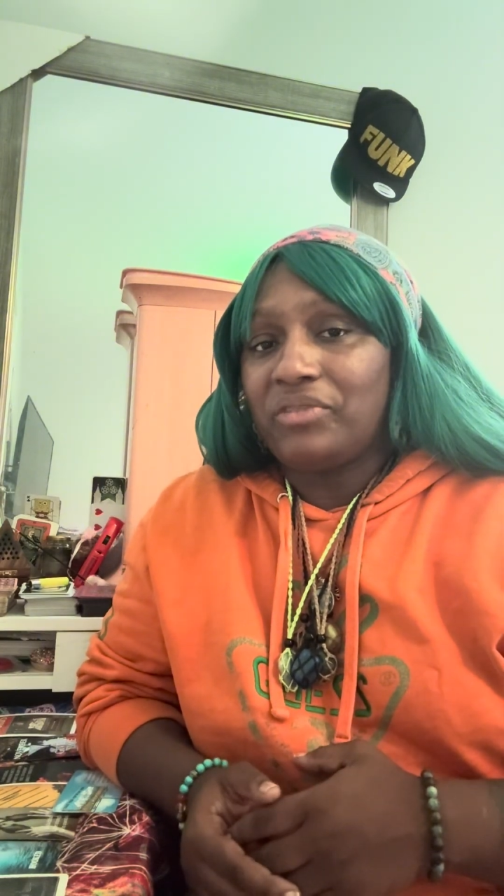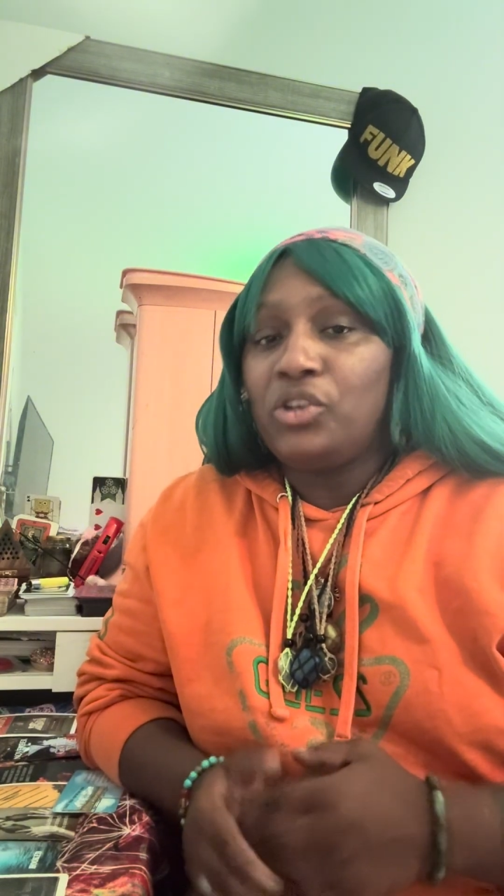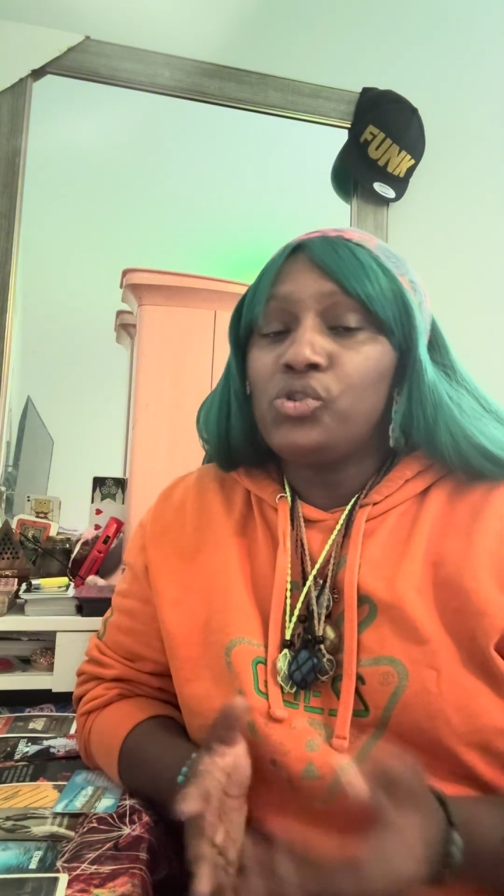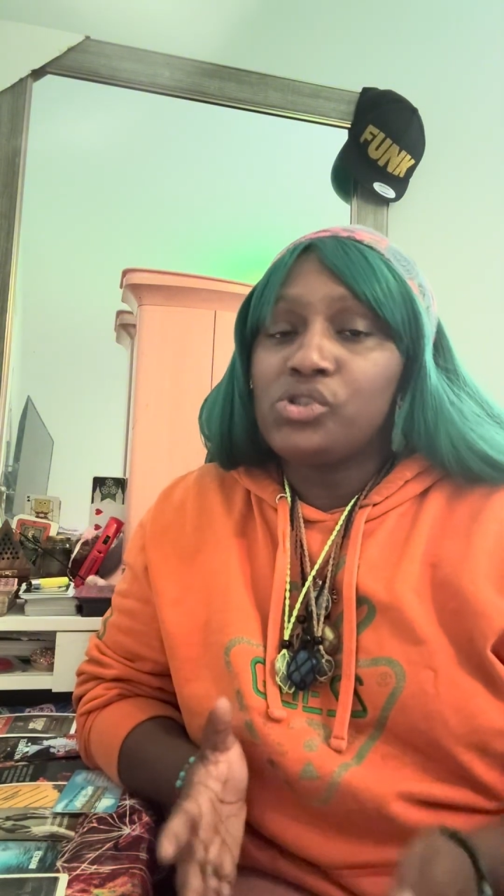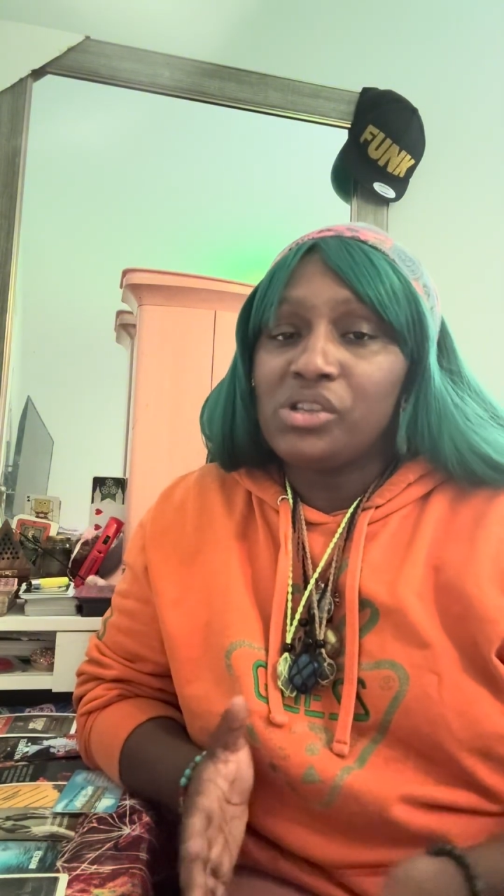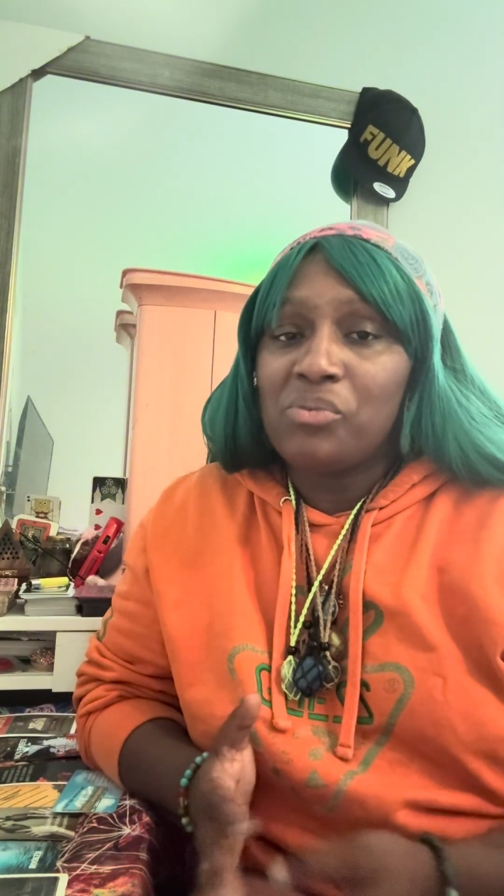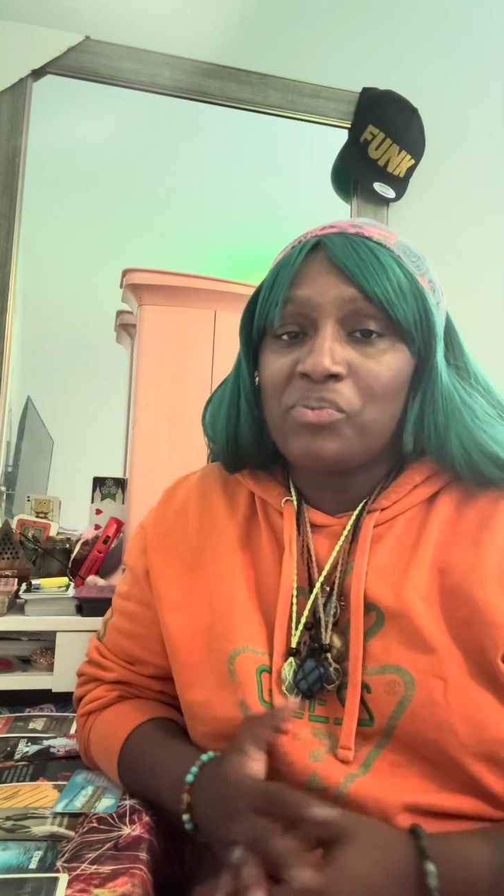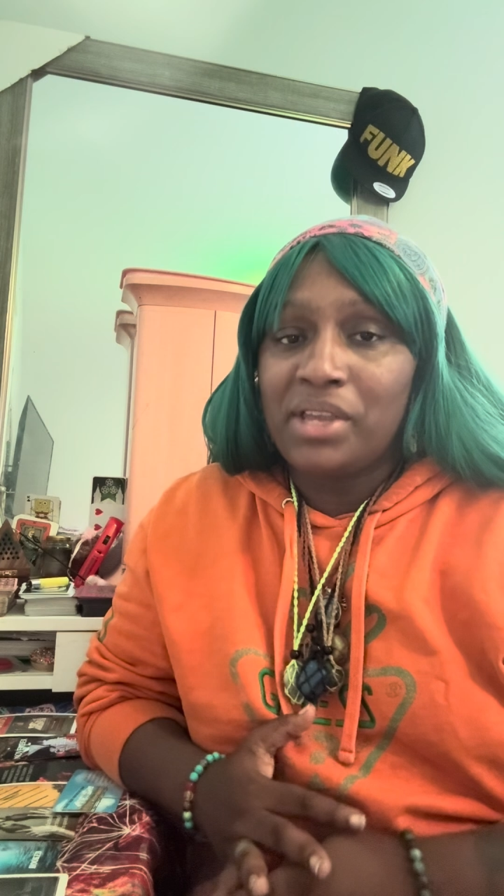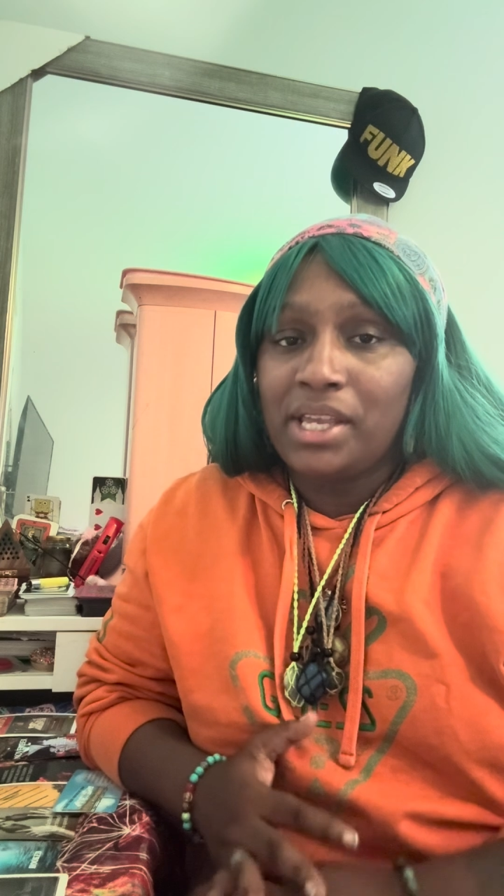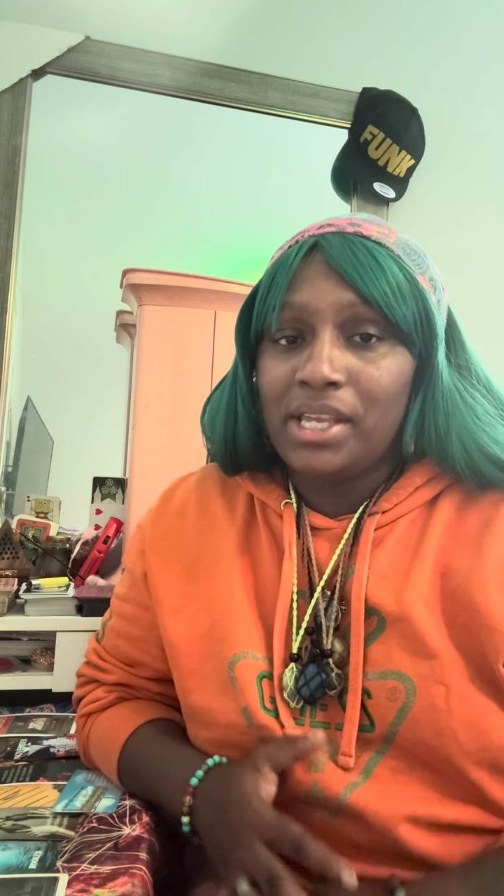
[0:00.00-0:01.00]
usually
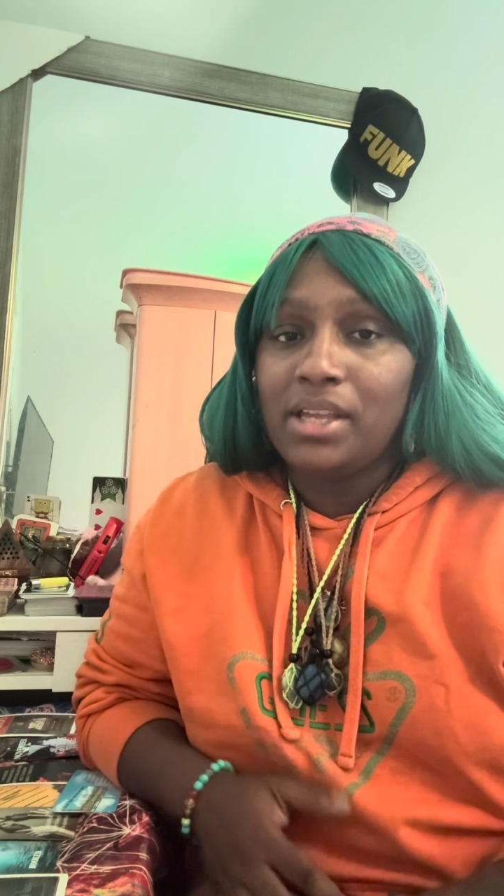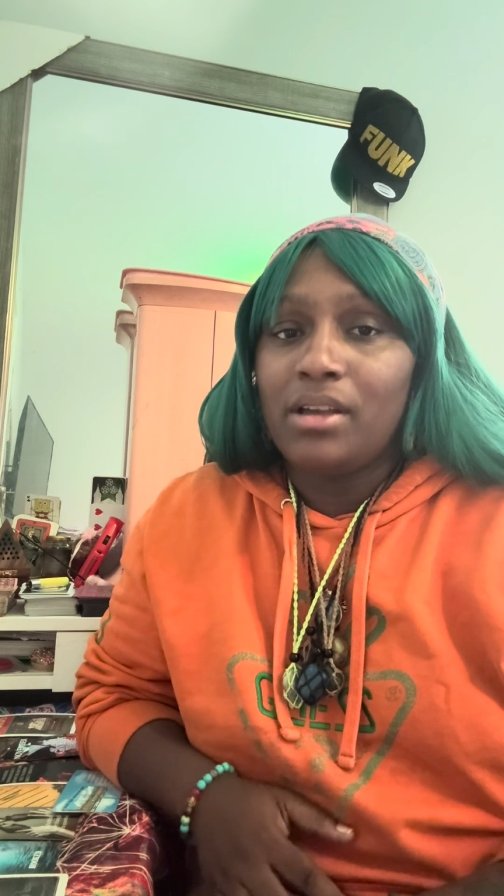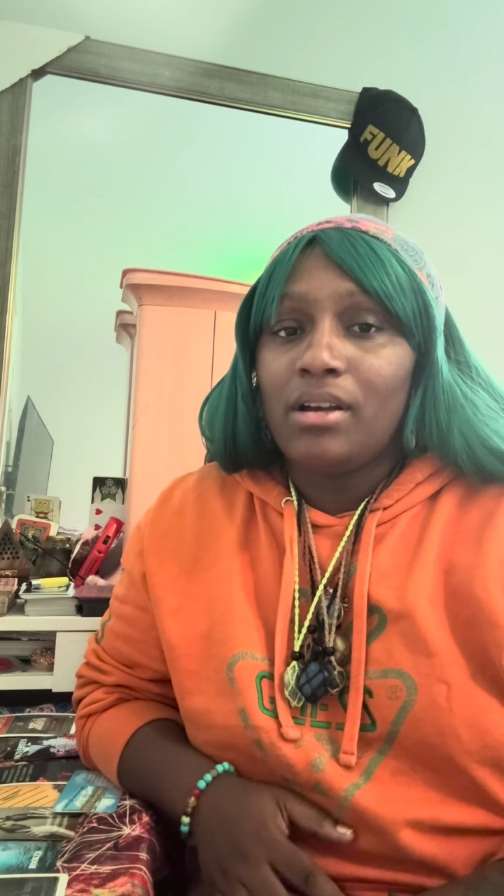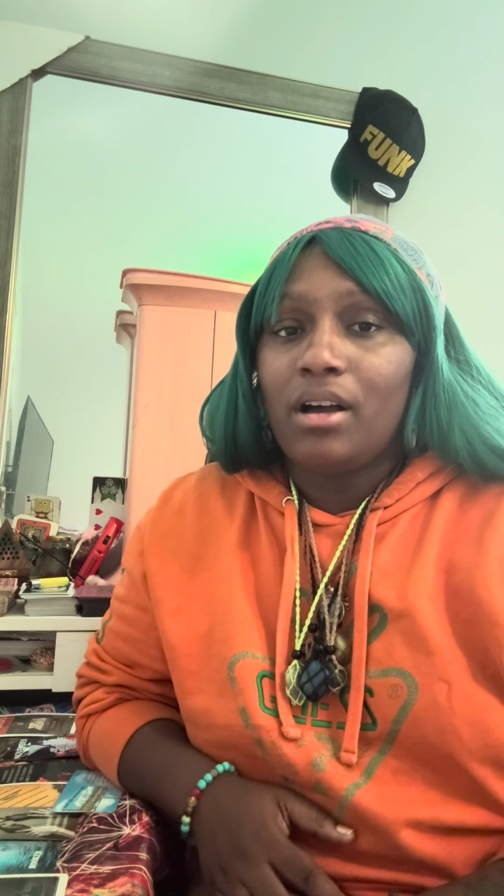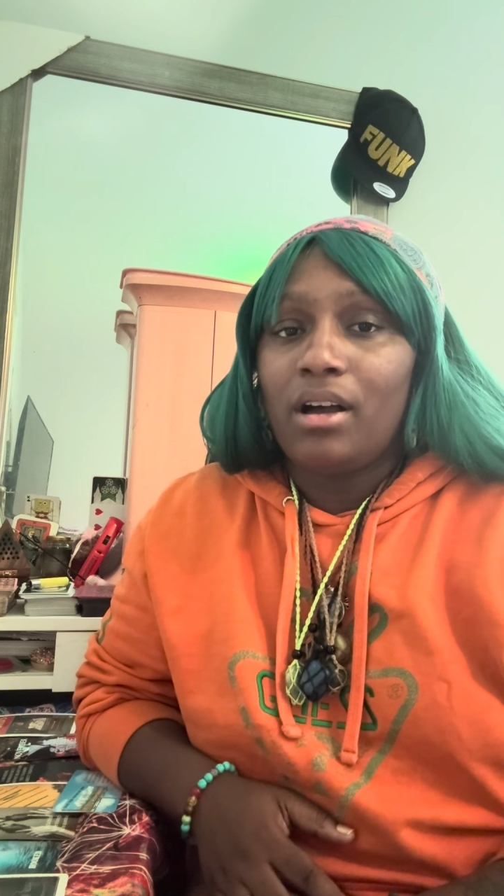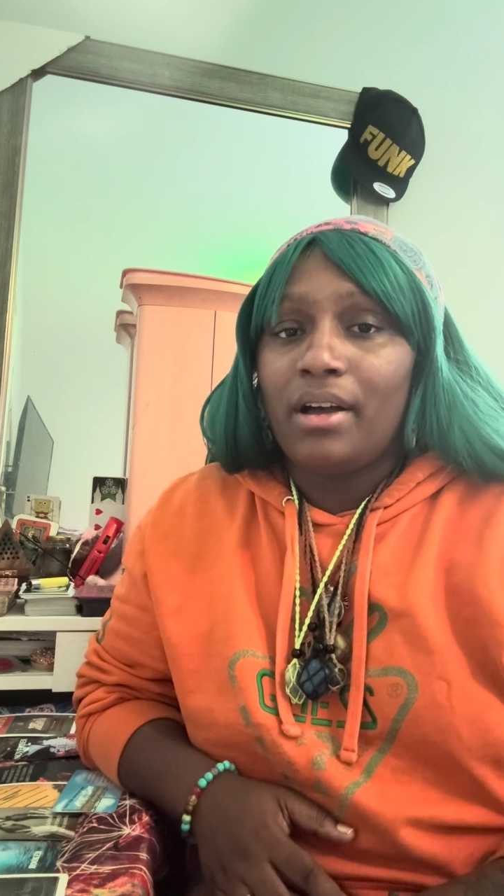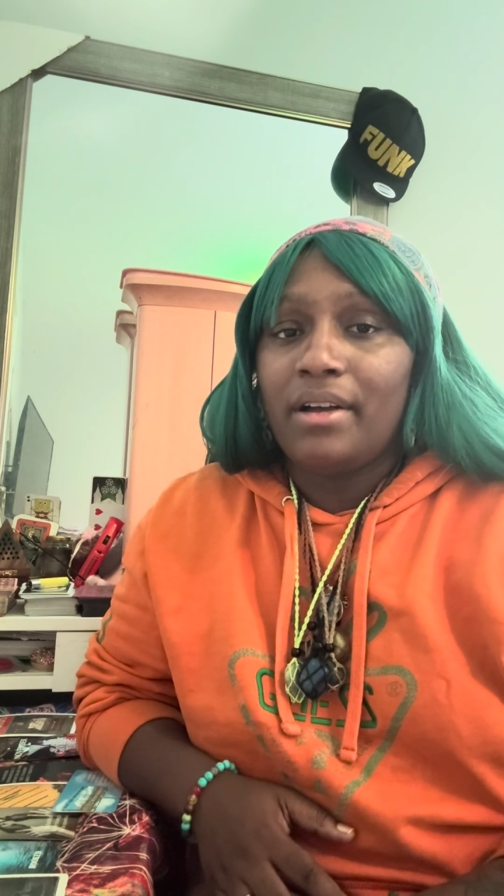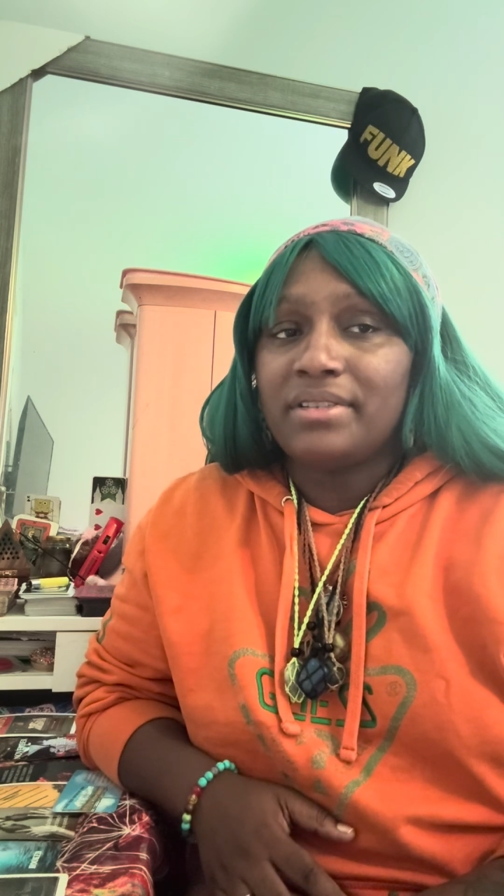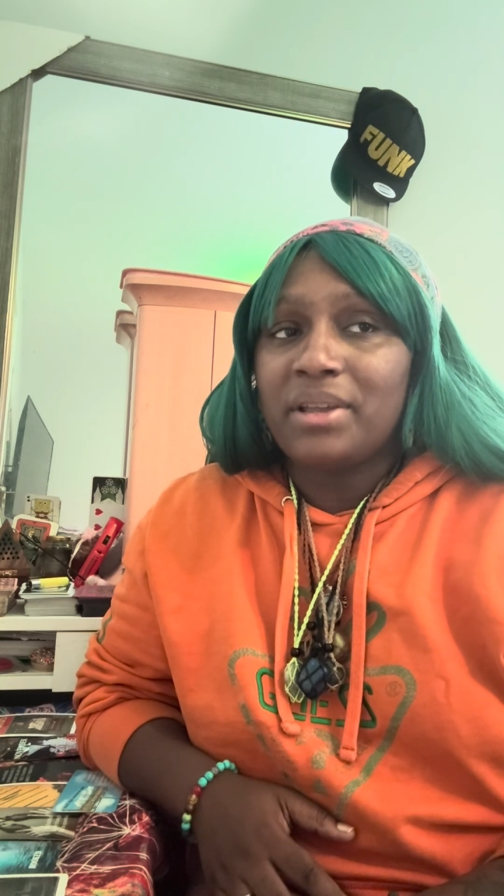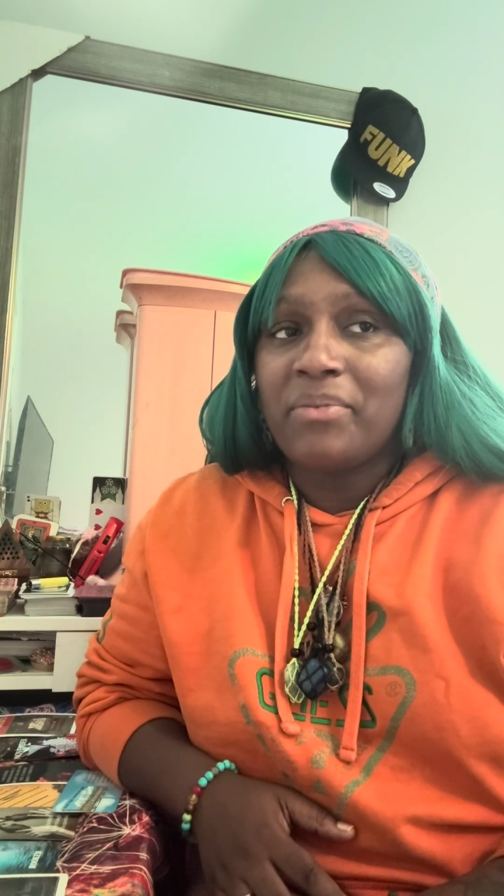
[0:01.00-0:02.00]
be
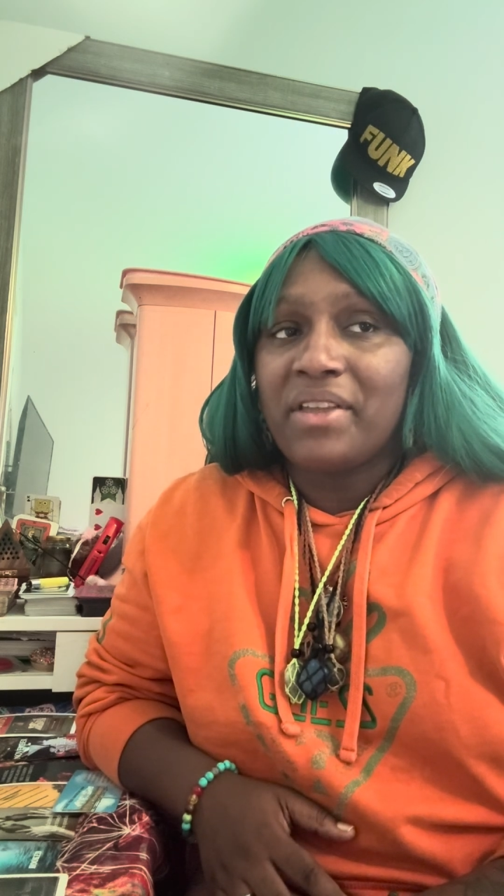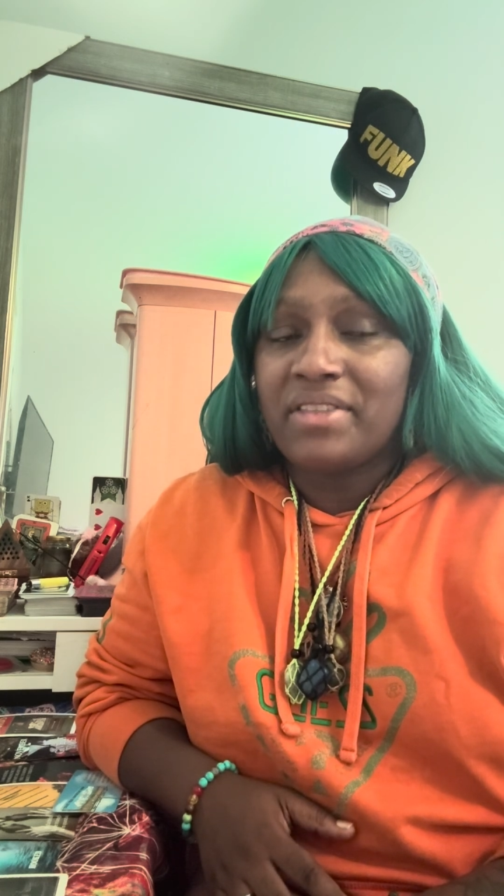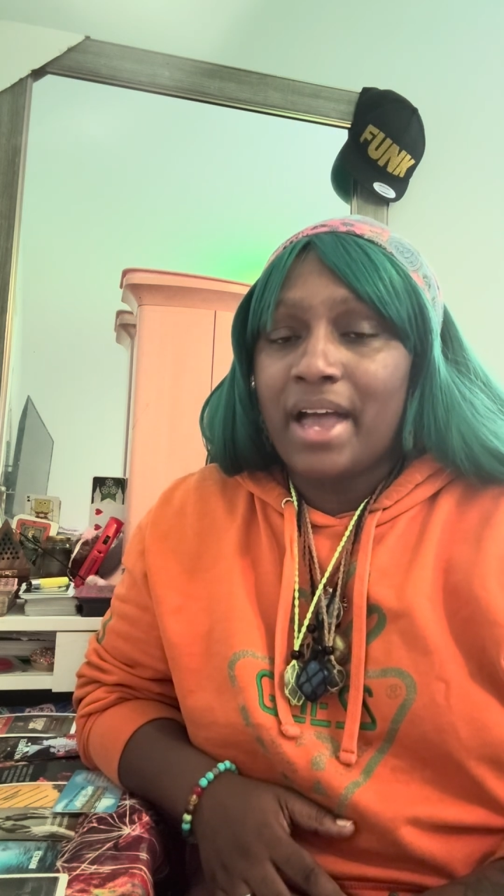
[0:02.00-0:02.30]
something